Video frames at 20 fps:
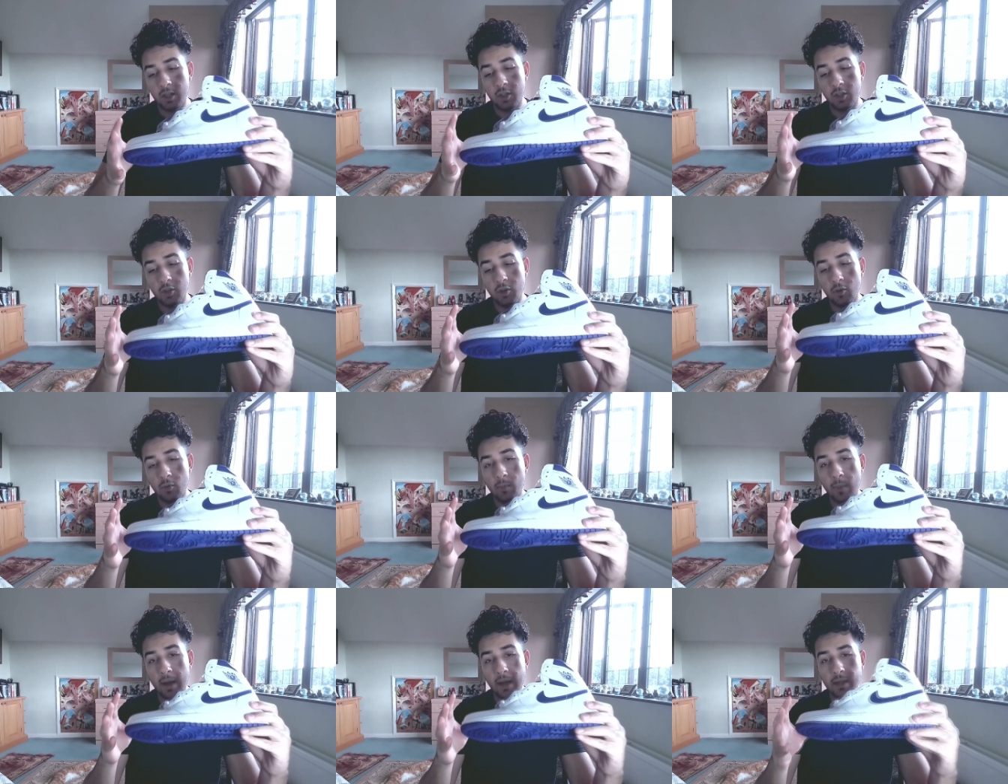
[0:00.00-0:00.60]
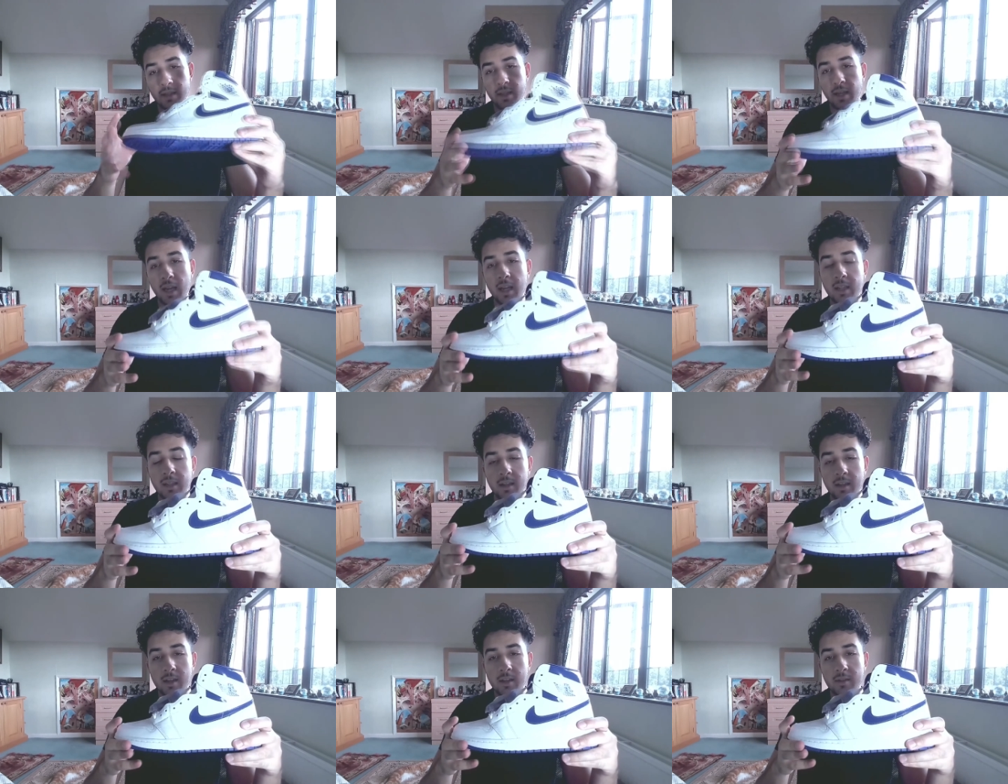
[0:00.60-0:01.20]
to
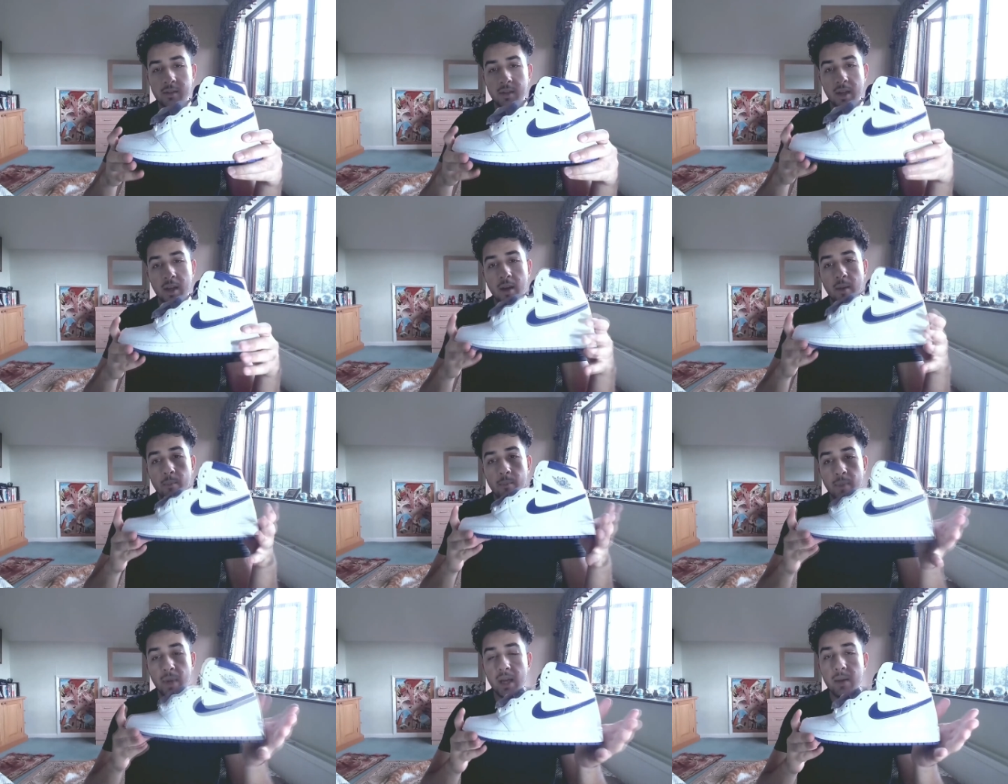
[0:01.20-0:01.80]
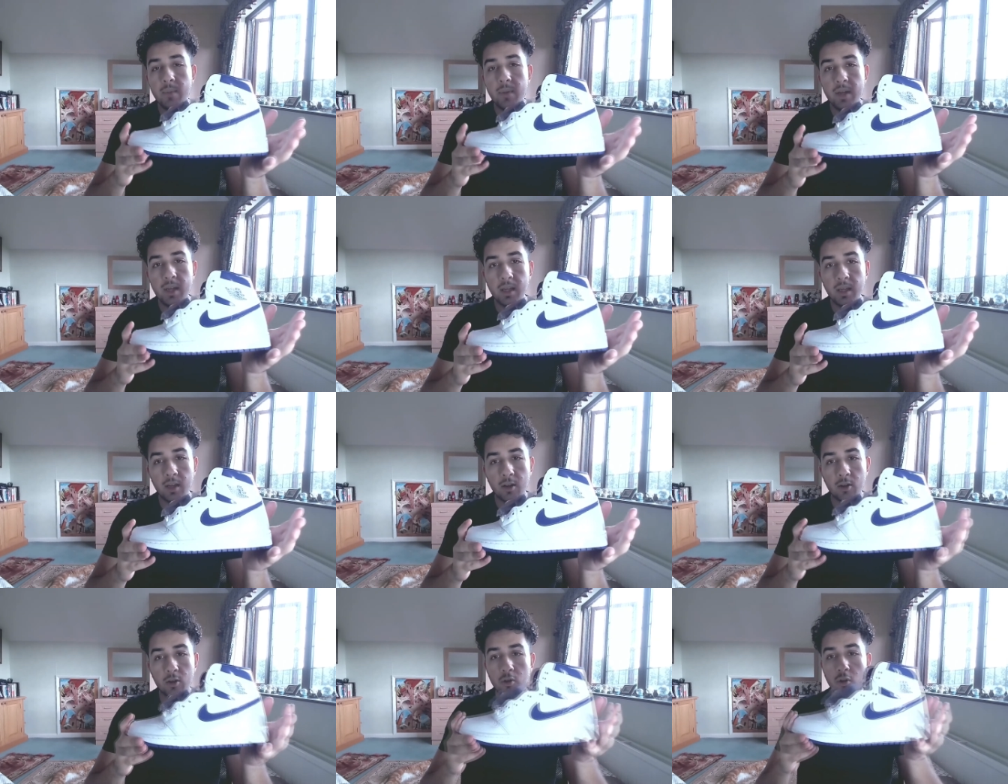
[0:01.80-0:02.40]
maintain this. Maybe
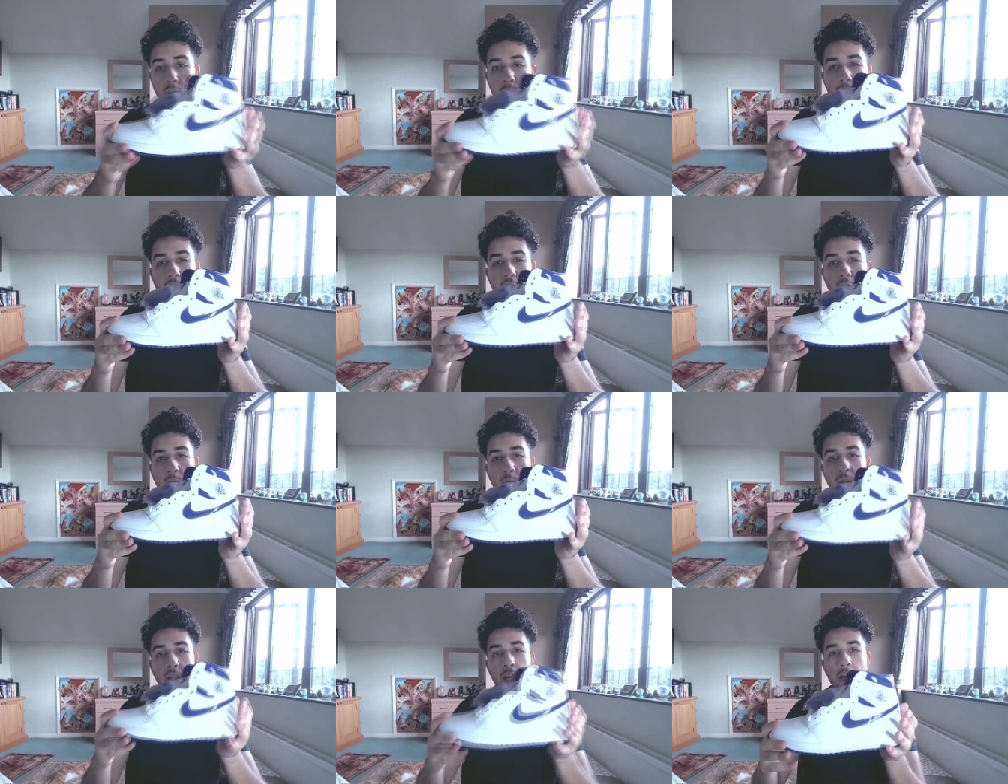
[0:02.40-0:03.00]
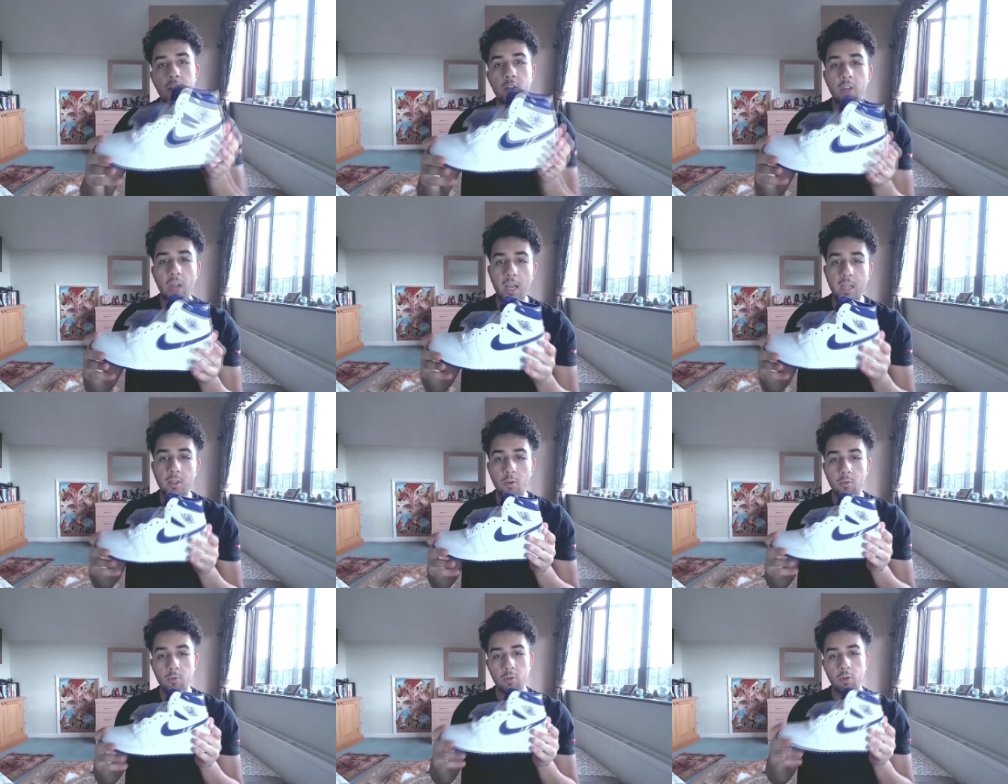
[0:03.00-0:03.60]
it'll look better with age, I
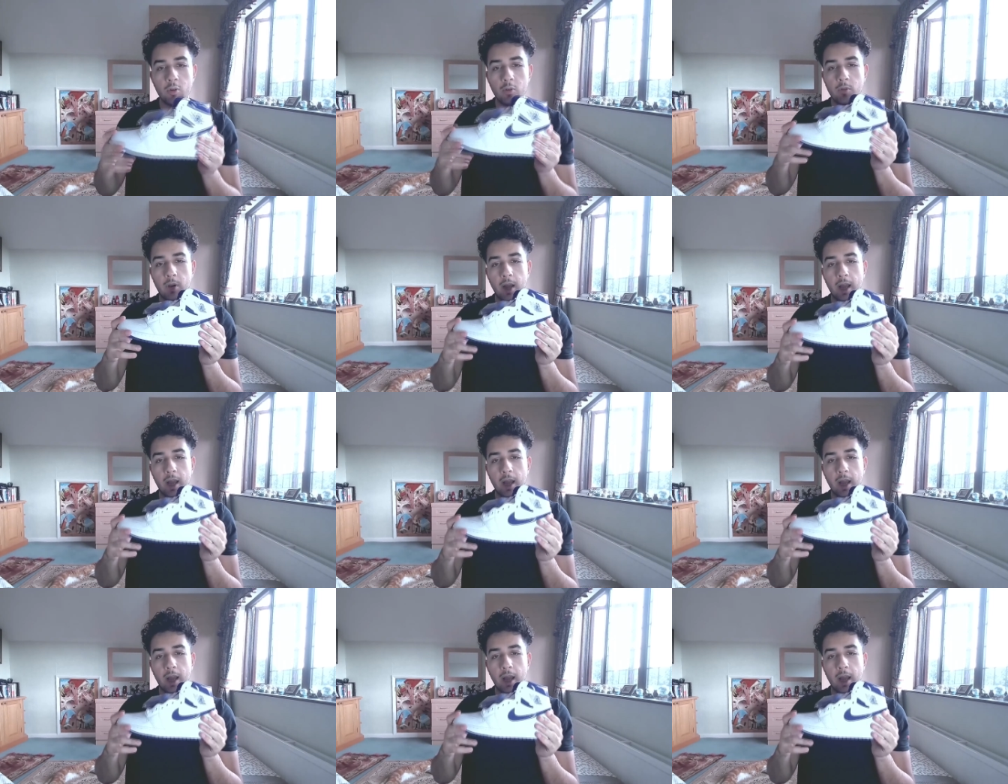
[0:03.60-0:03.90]
don't know.